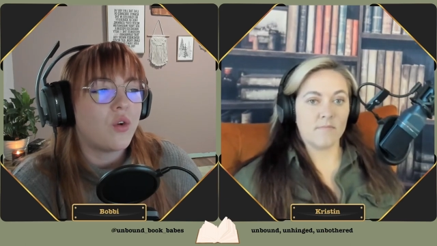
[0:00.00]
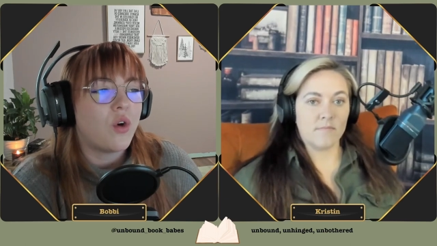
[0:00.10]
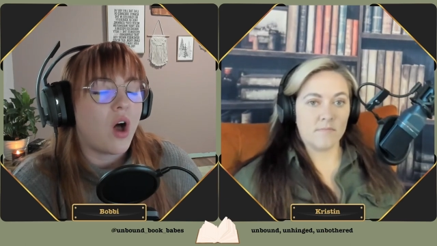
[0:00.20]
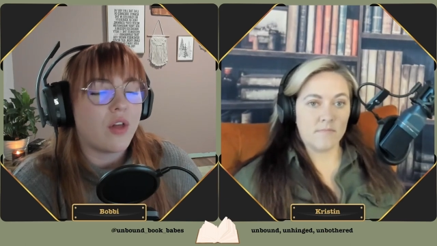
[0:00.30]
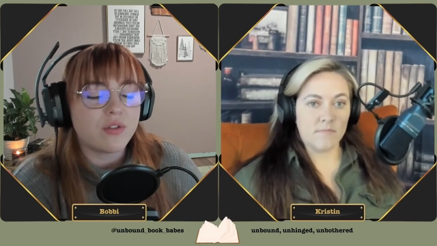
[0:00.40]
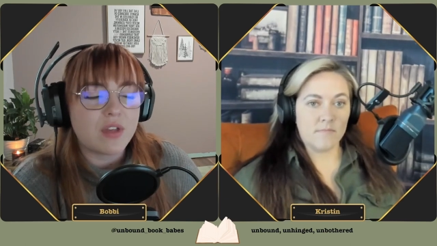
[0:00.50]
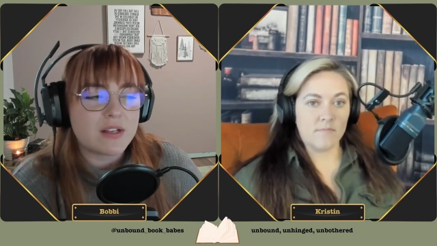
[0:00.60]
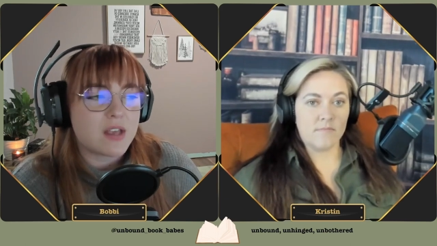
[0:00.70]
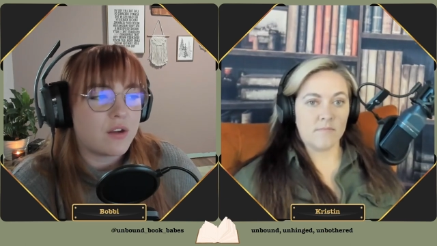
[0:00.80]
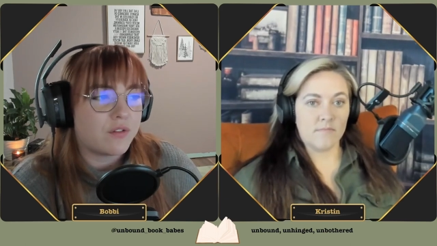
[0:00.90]
Speaker 1: Other
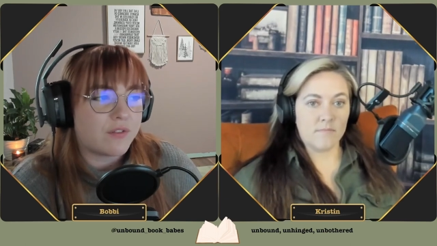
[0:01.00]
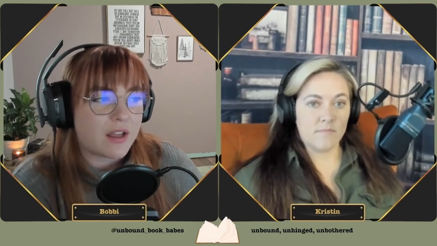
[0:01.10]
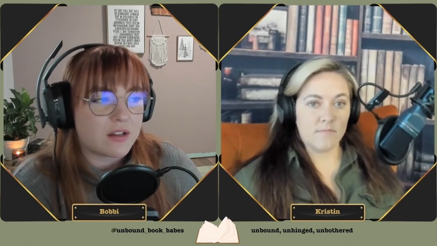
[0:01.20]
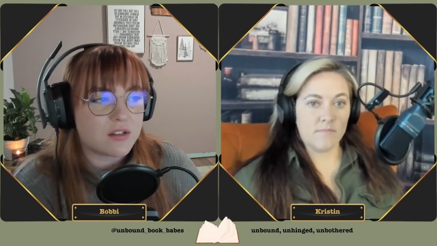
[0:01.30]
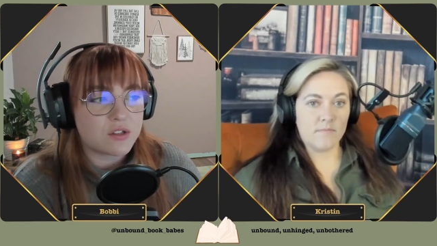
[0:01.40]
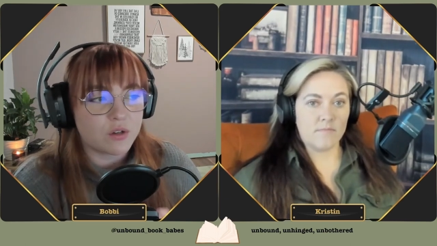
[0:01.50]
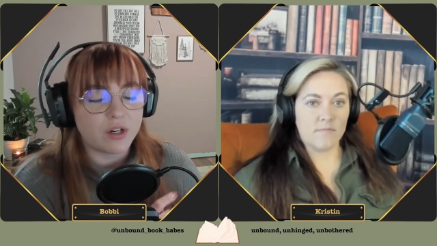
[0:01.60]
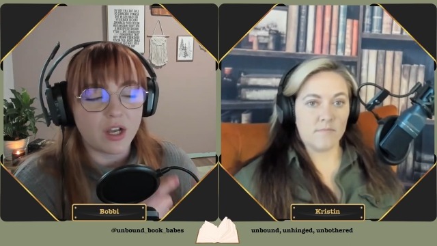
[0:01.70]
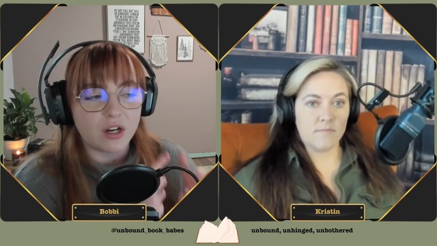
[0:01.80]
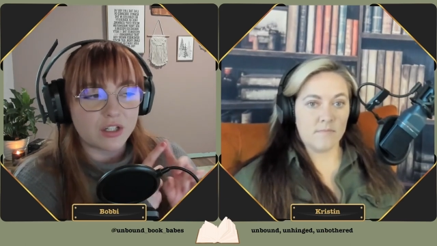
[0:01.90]
things that you'll find in the
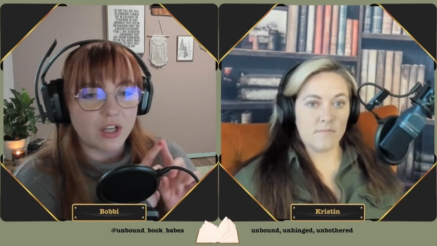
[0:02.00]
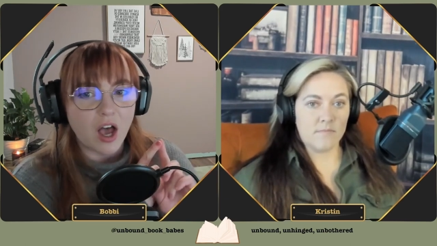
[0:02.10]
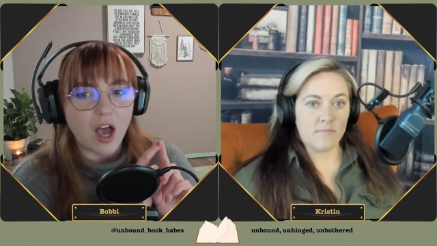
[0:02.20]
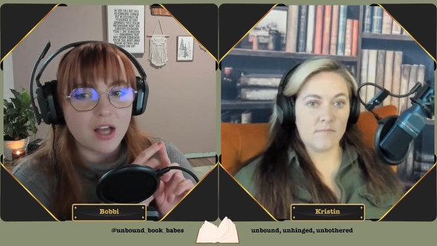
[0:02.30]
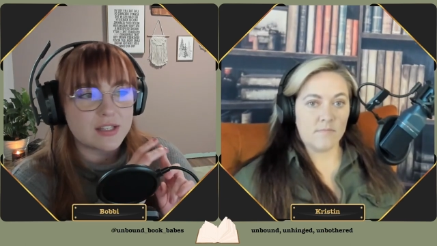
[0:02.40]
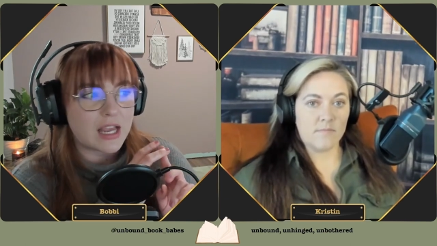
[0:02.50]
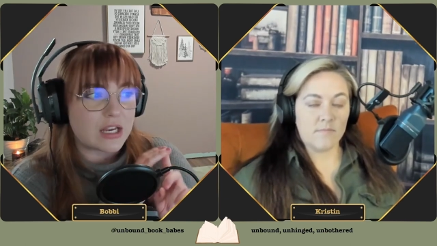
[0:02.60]
story are gods,